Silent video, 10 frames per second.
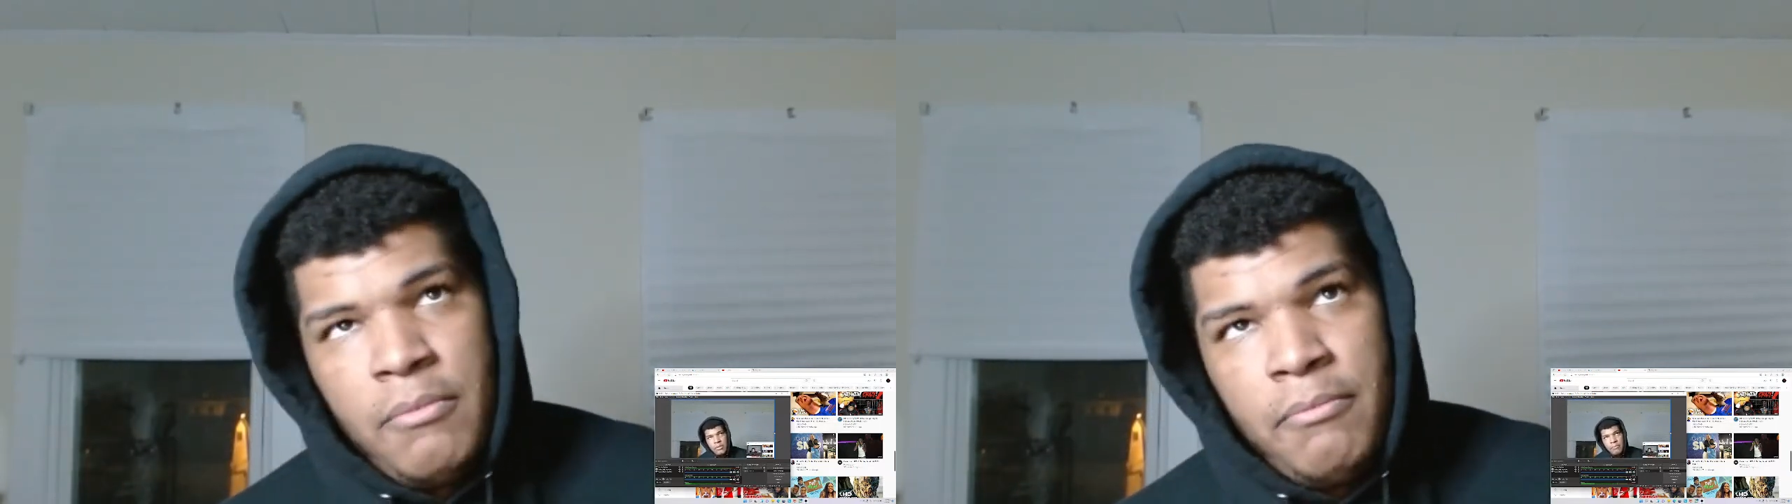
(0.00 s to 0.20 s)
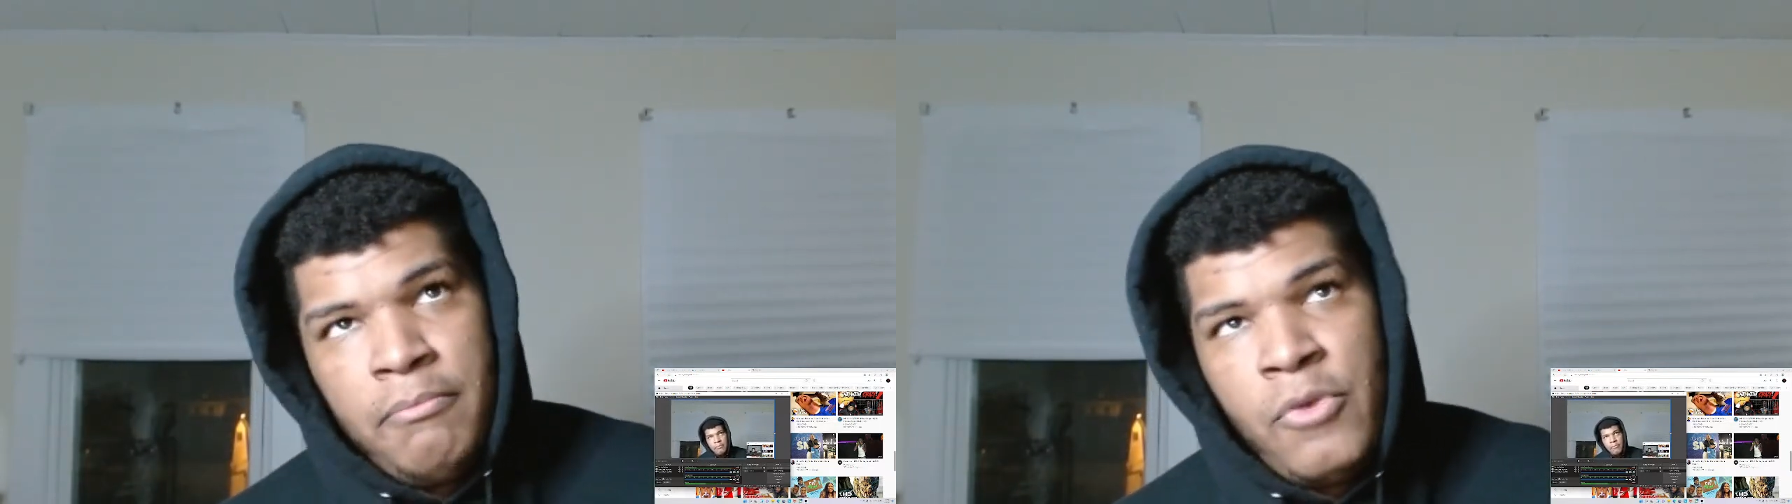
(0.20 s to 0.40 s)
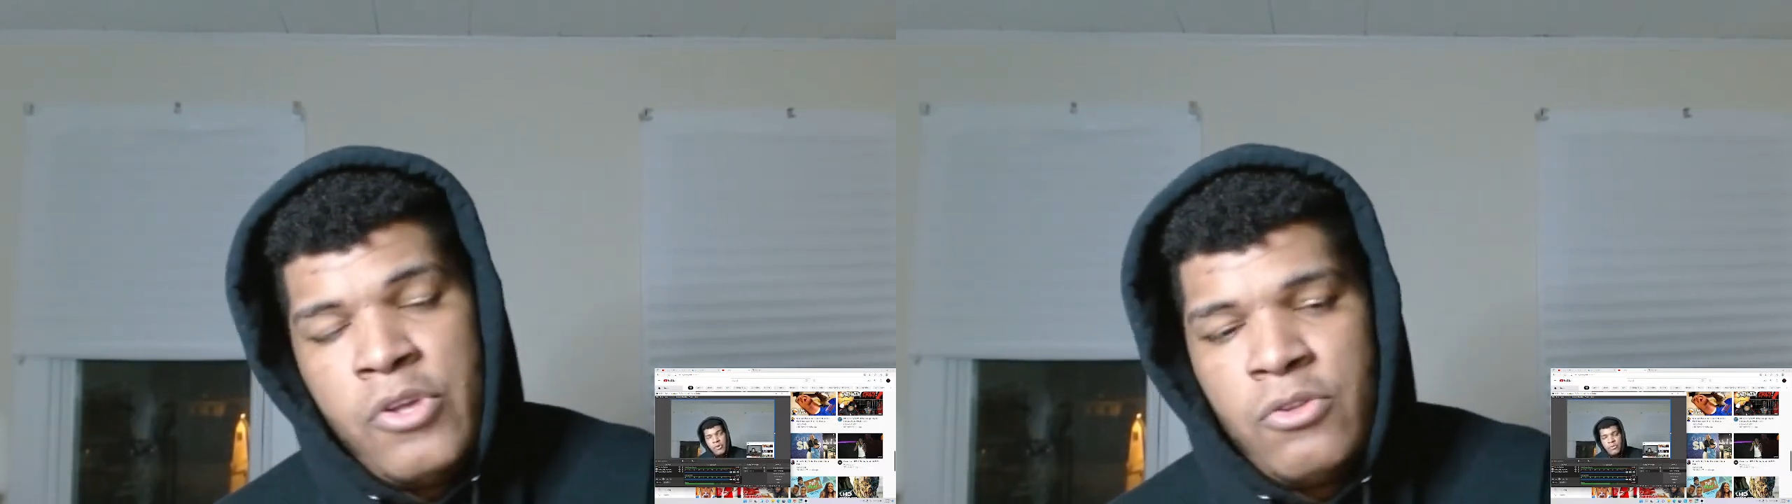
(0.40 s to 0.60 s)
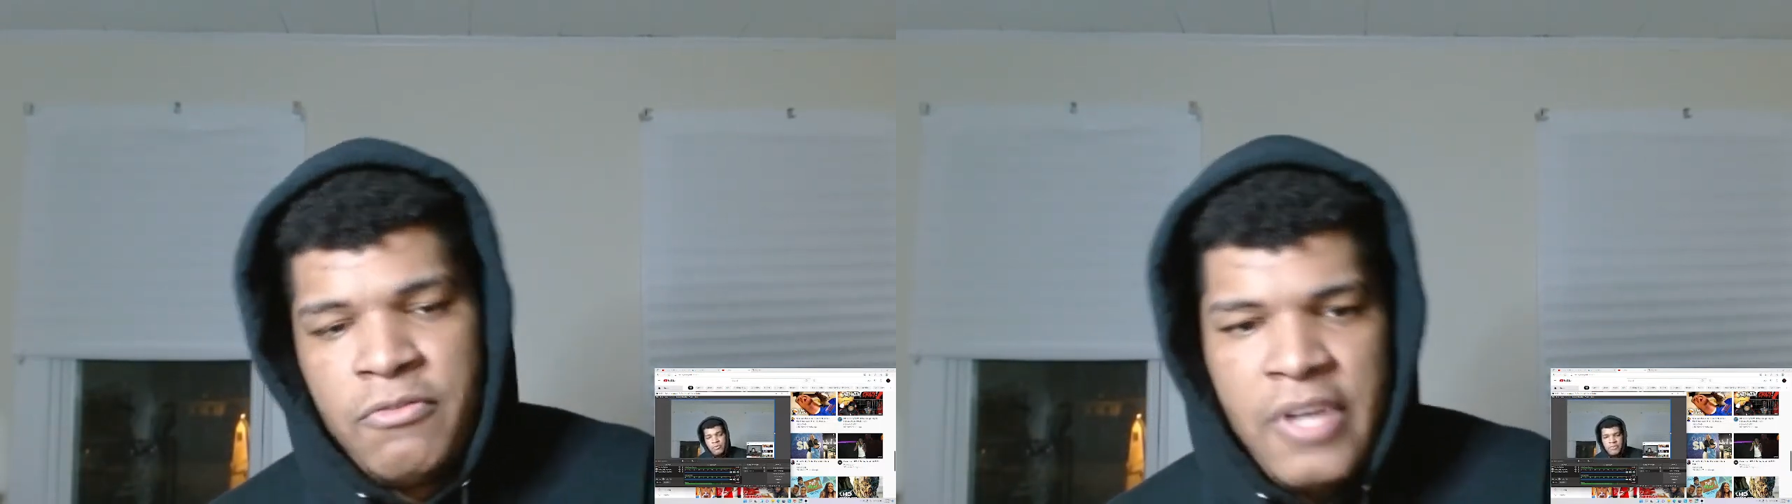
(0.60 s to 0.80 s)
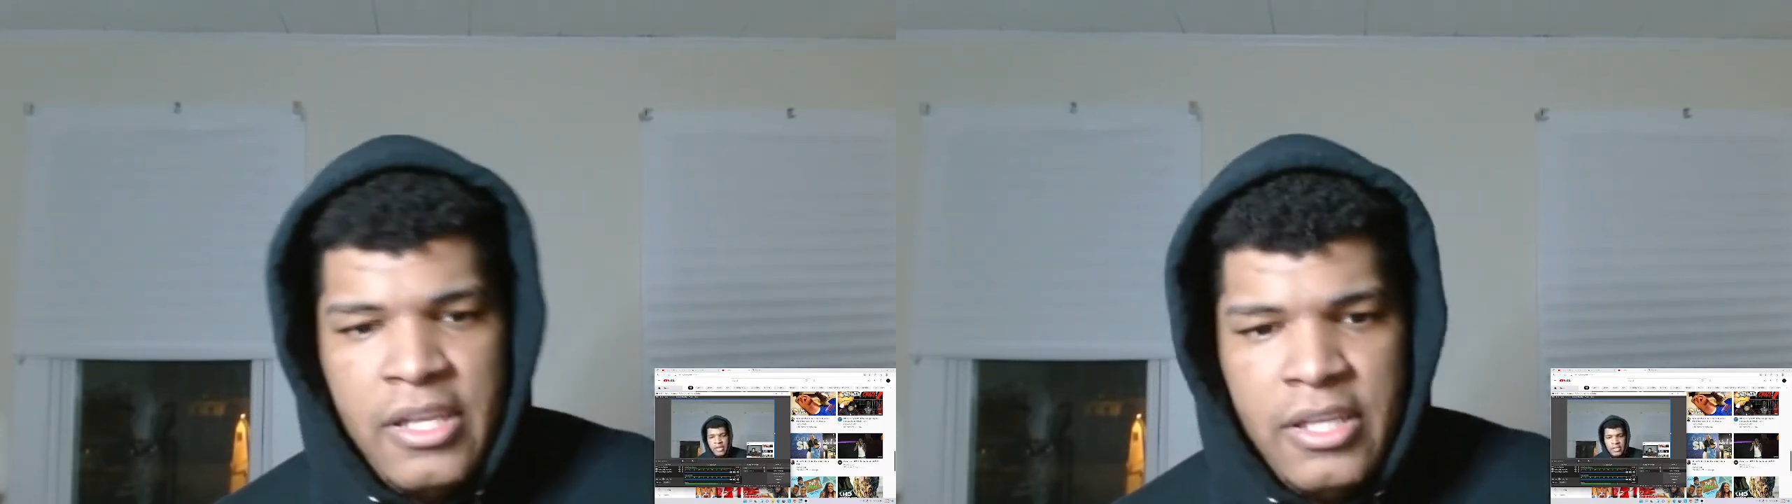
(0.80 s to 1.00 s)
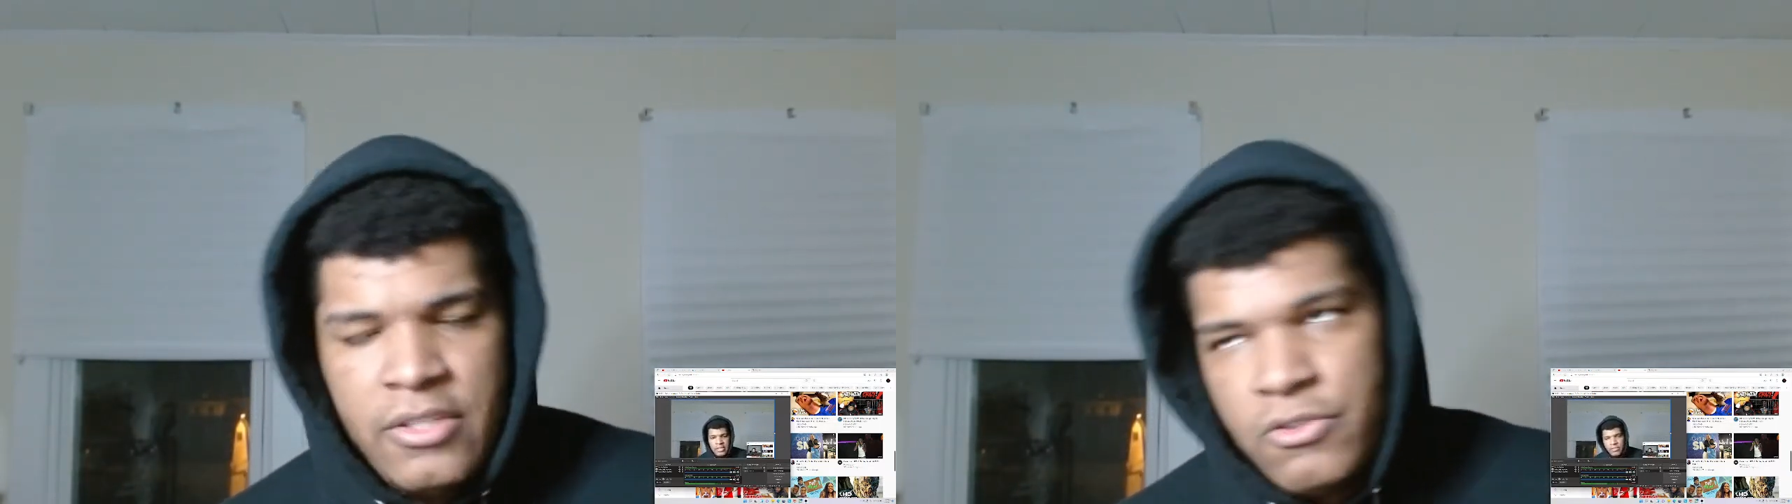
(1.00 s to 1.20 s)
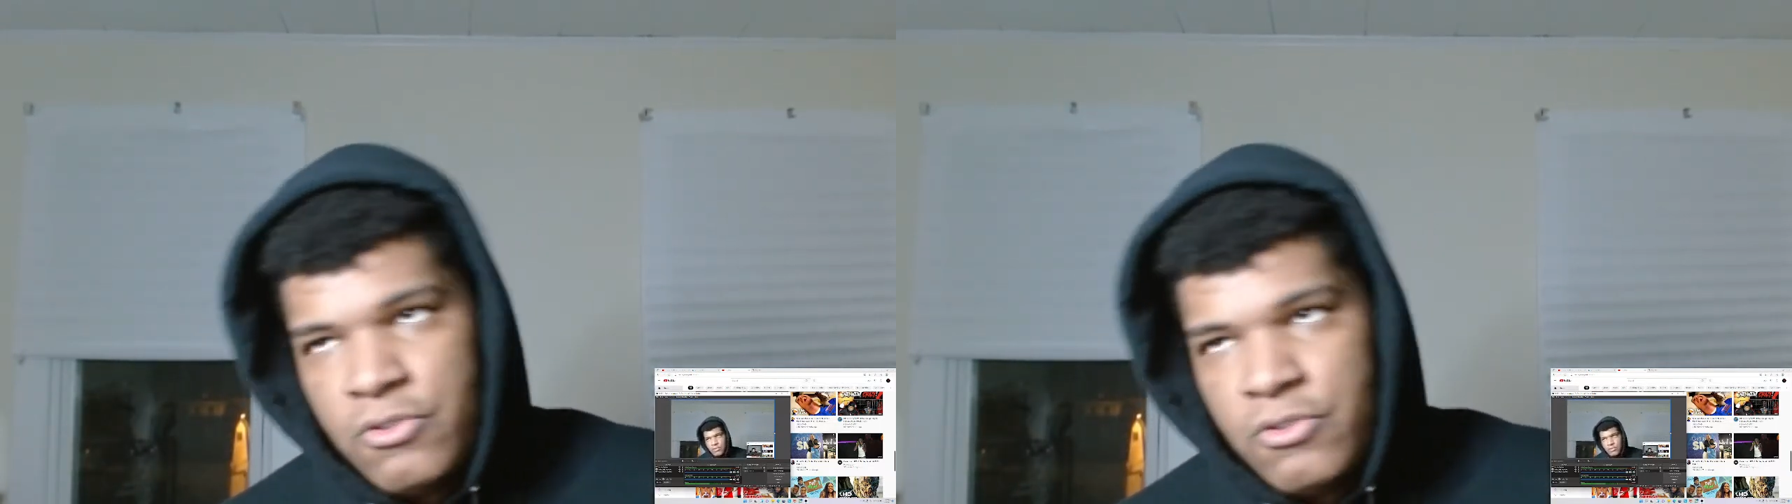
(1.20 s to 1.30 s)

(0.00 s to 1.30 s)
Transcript: monday to friday